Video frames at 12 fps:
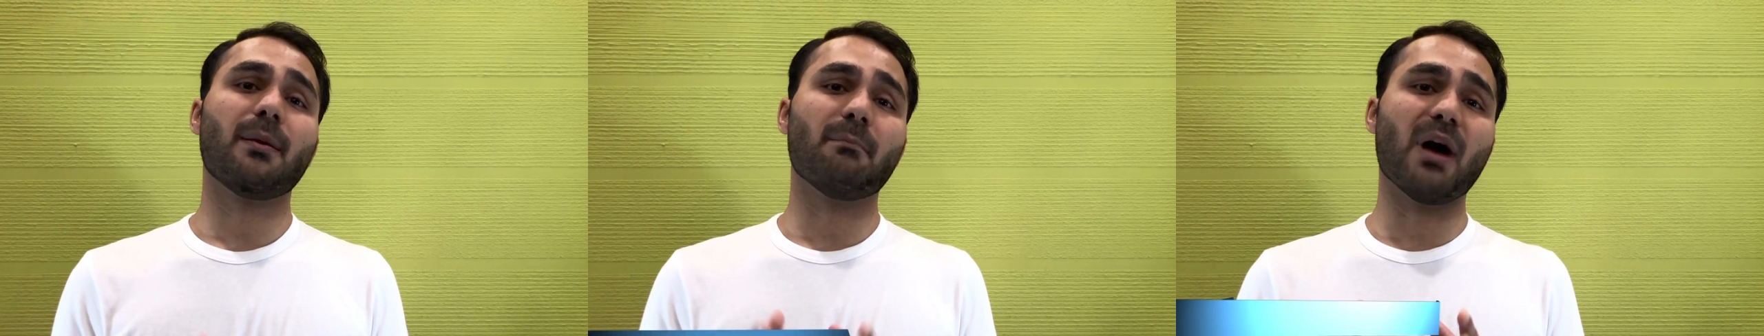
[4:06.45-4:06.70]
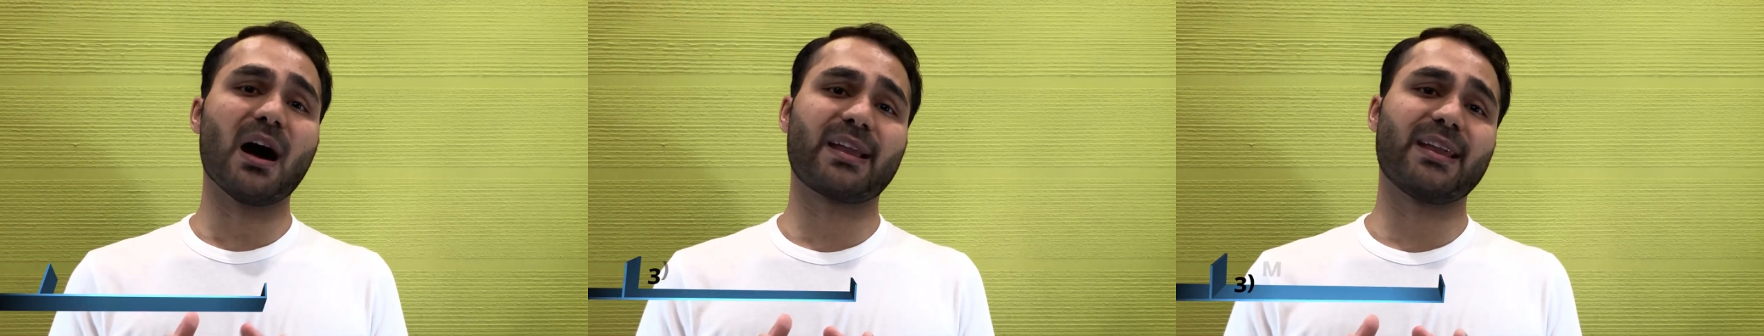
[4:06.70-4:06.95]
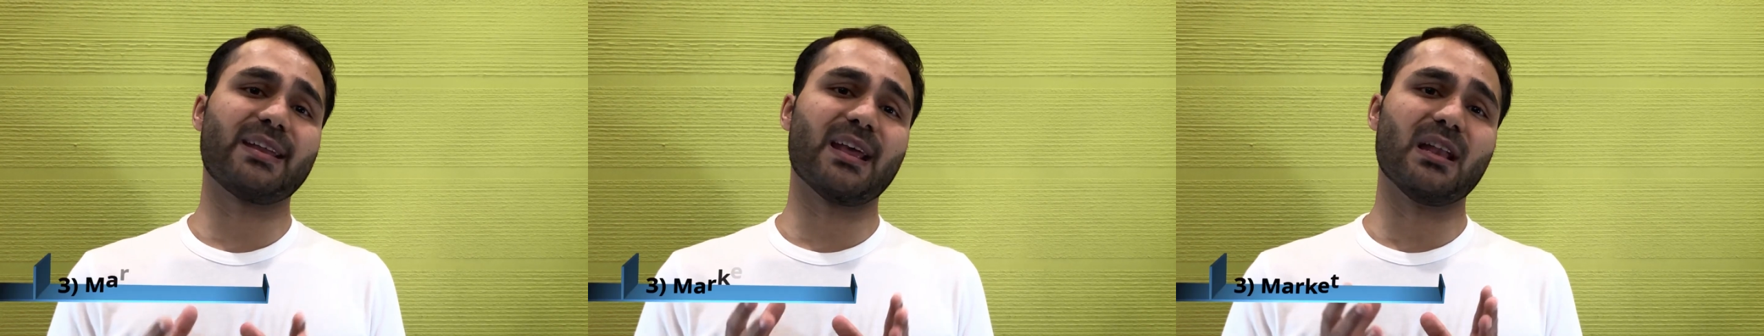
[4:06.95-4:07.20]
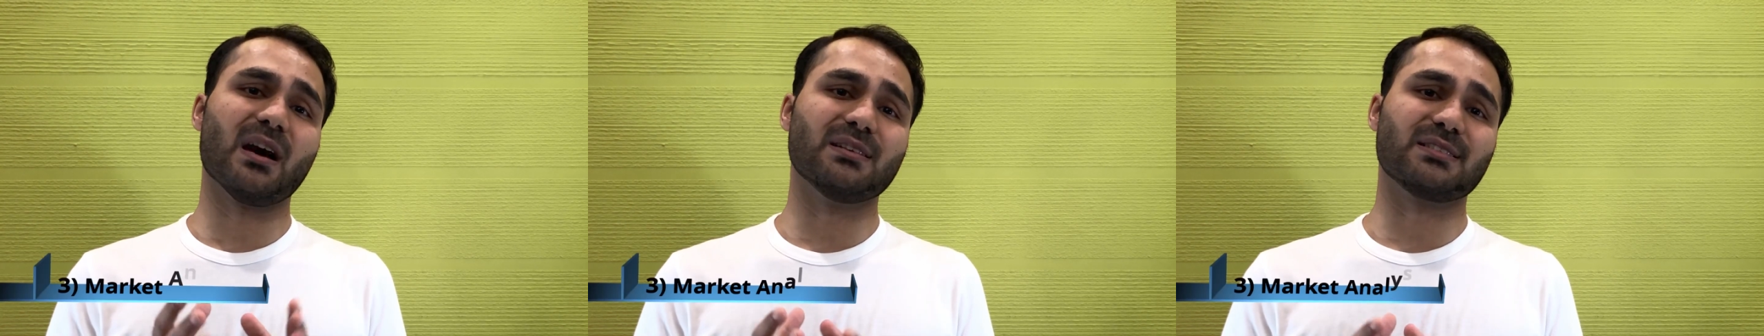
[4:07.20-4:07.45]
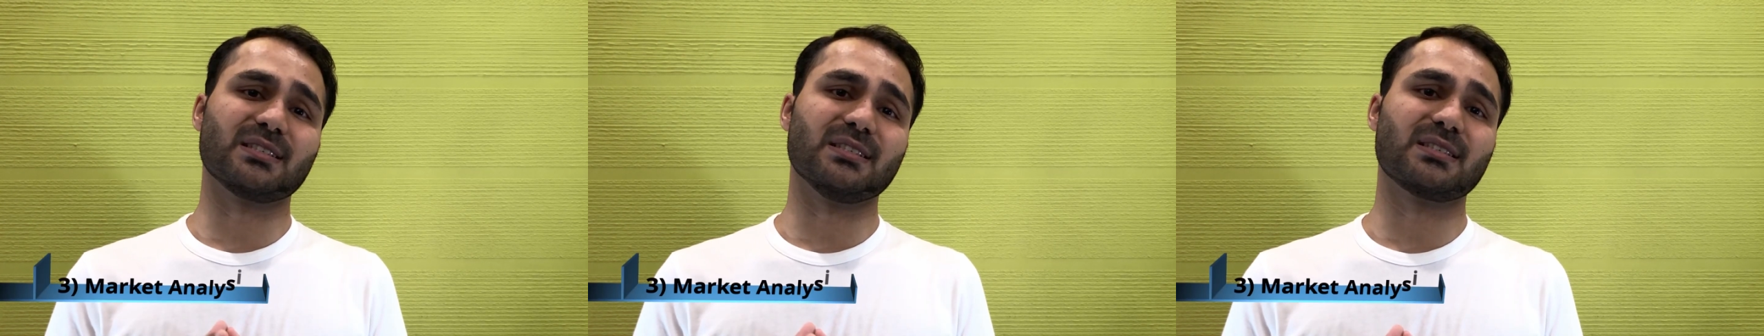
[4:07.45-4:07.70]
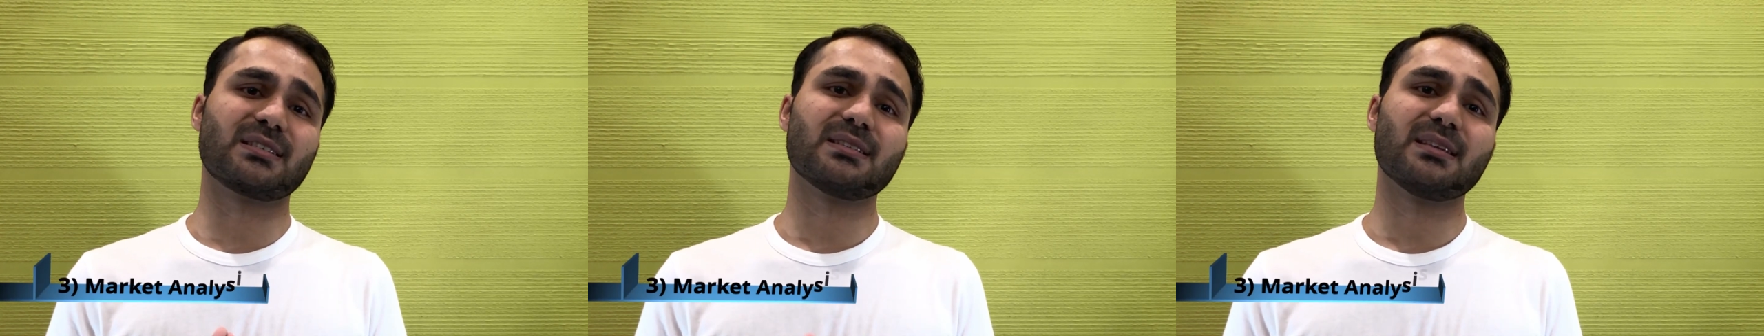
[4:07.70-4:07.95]
market
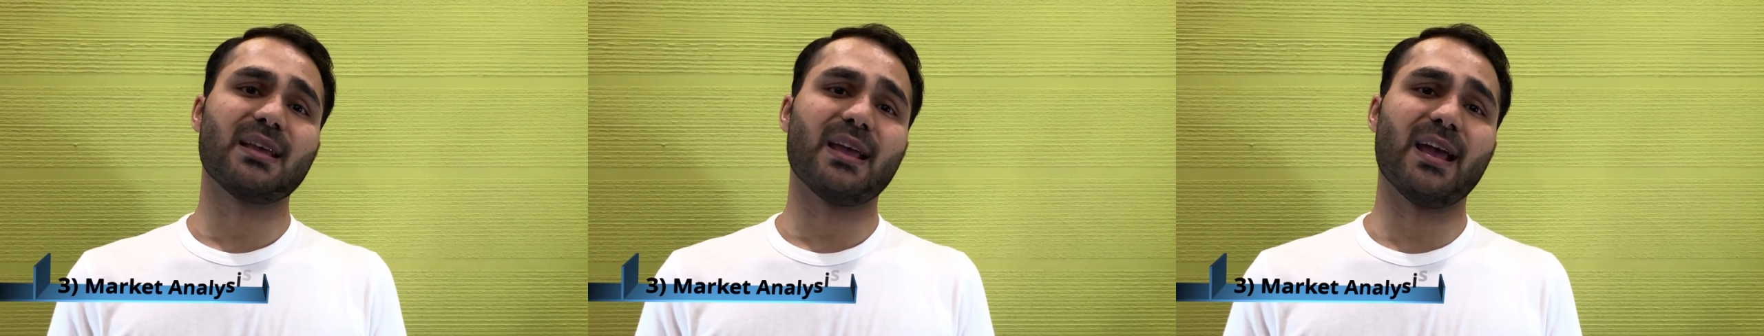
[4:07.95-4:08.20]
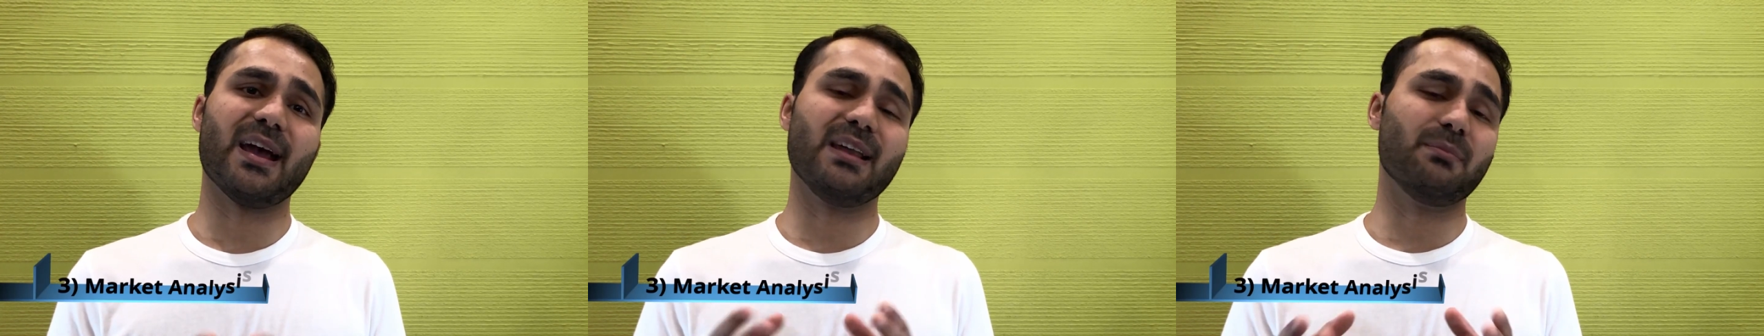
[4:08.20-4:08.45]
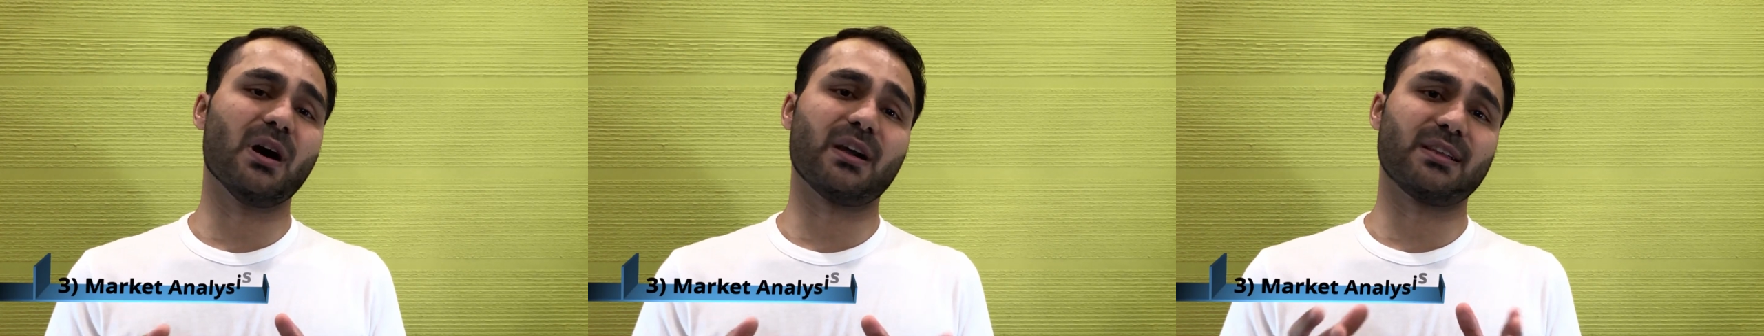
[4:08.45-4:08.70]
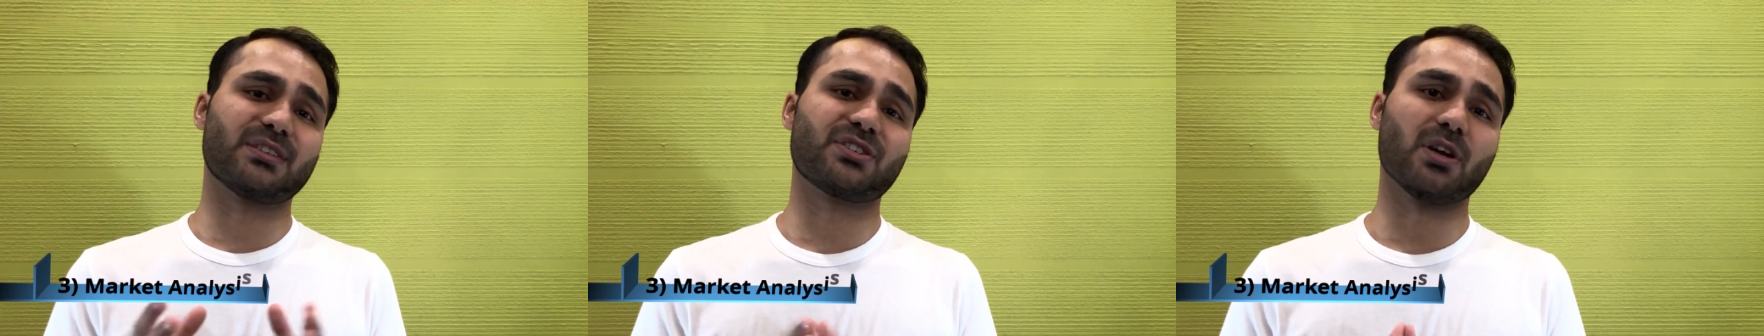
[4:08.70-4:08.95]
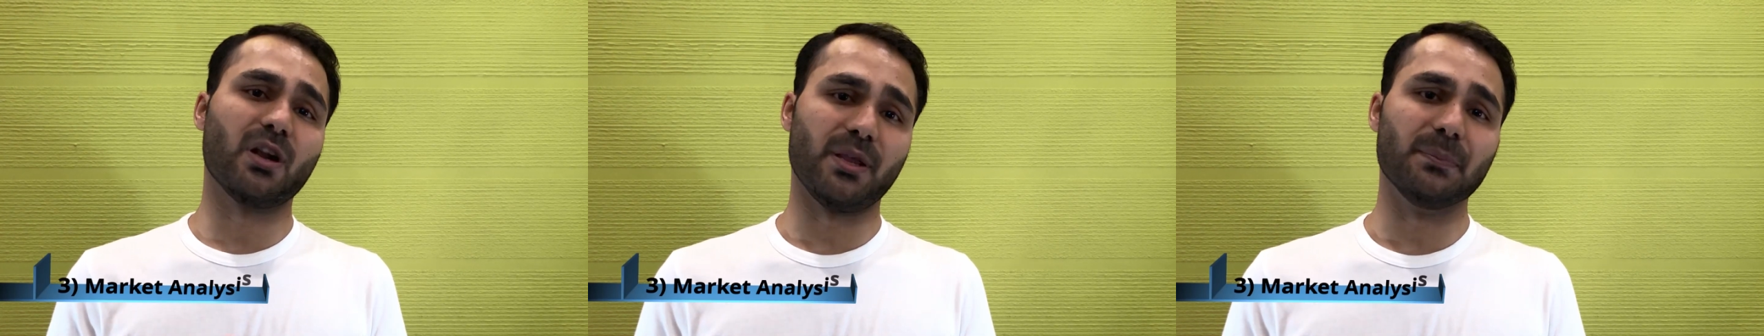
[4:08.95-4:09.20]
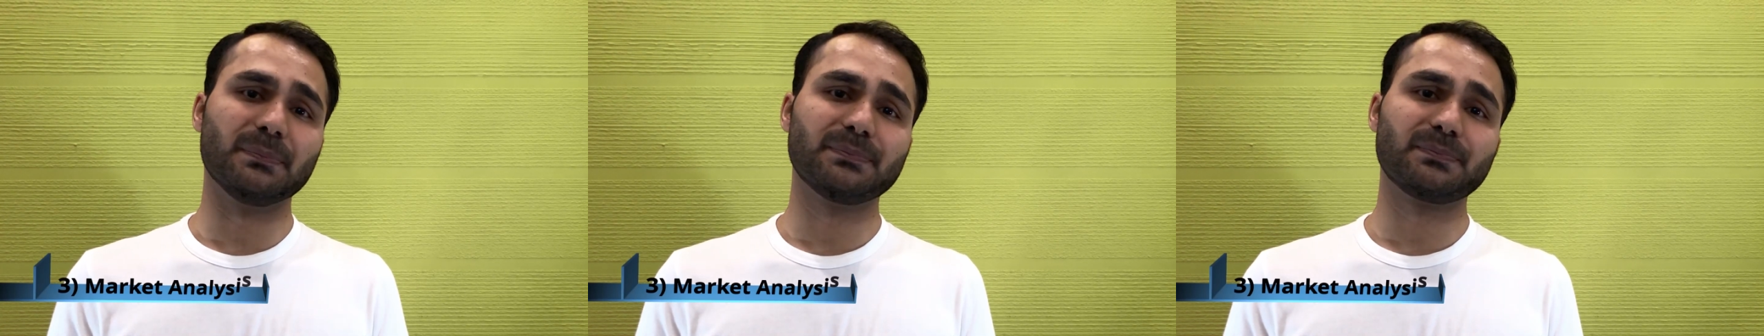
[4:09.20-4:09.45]
analysis and market study.